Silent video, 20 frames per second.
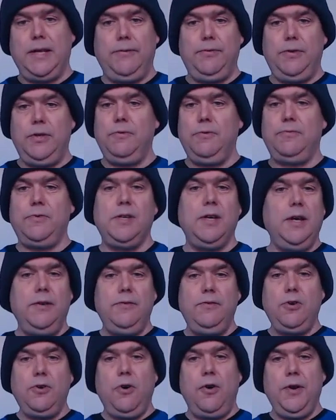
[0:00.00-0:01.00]
If you've
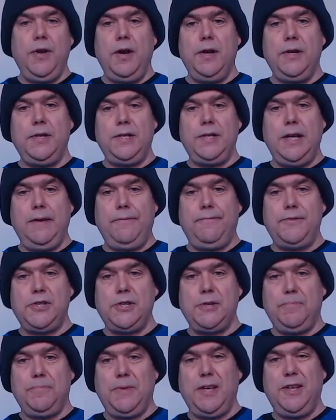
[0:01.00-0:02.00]
got an idea for
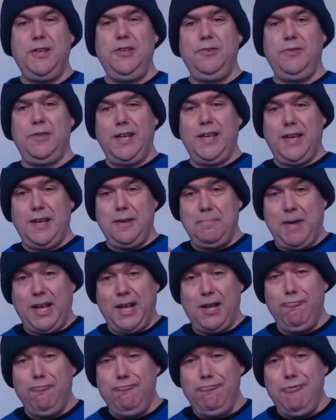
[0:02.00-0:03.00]
something and you think it'd make
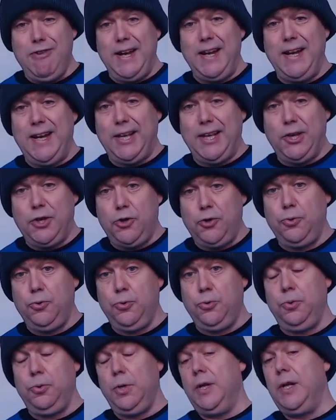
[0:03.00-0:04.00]
a really
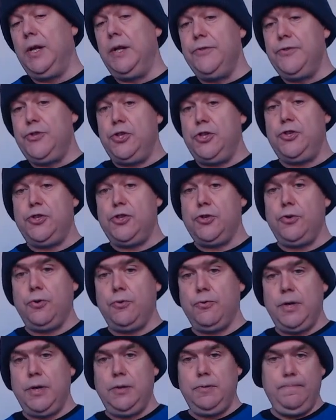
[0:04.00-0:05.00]
cool
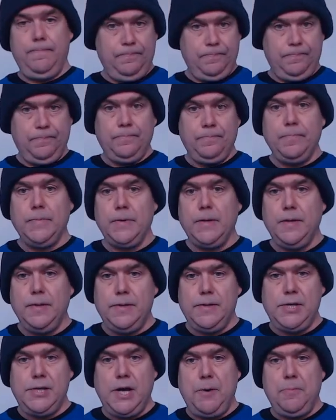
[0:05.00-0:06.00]
tutorial,
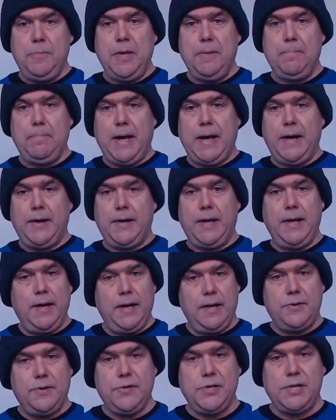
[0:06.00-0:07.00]
tell me about it
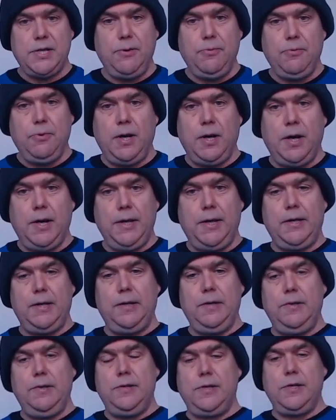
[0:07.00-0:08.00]
and I'll see what I
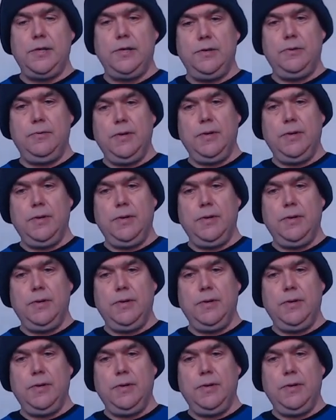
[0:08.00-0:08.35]
can do.